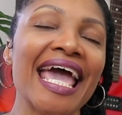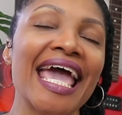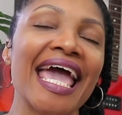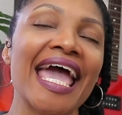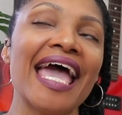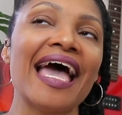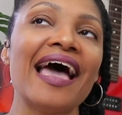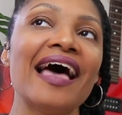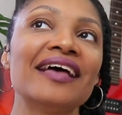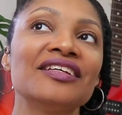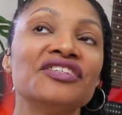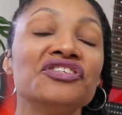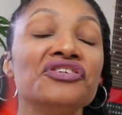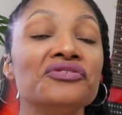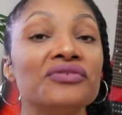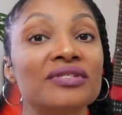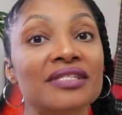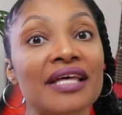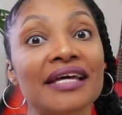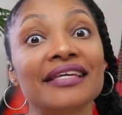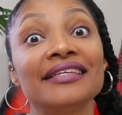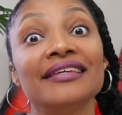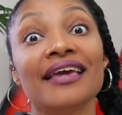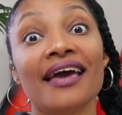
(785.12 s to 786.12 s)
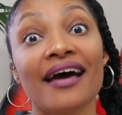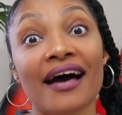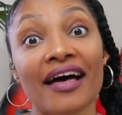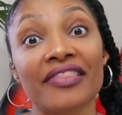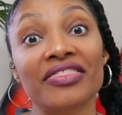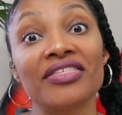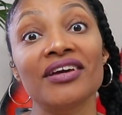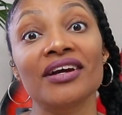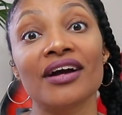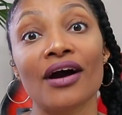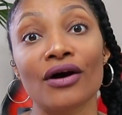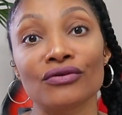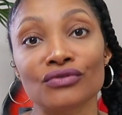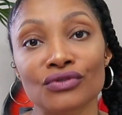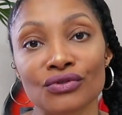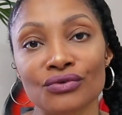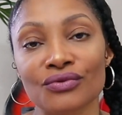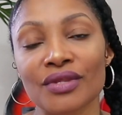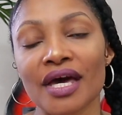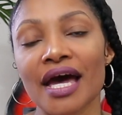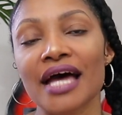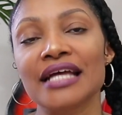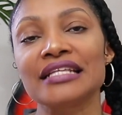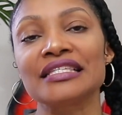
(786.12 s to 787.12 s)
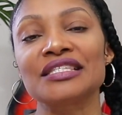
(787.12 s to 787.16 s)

And she was like, yeah, I think I'll do that.